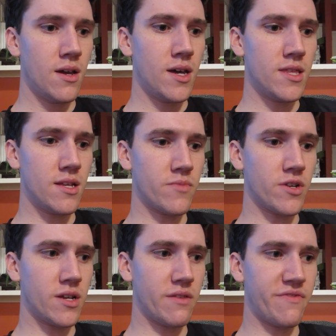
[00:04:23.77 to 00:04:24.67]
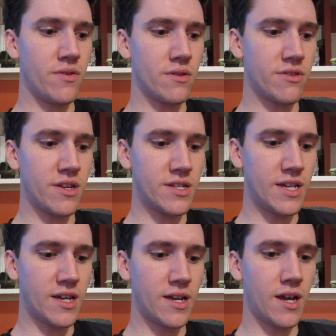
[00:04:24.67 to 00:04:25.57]
and then I'm going to get a few other things
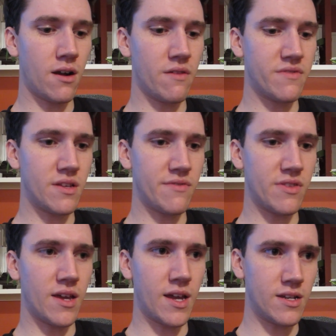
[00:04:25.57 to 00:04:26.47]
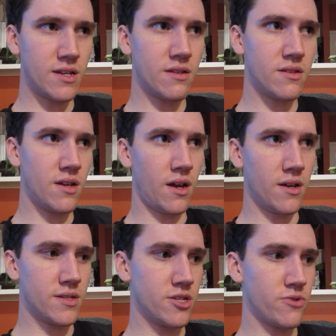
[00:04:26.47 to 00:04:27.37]
taken care of, get everything edited,
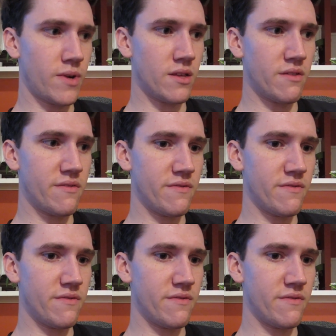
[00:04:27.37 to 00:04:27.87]
uh, situated,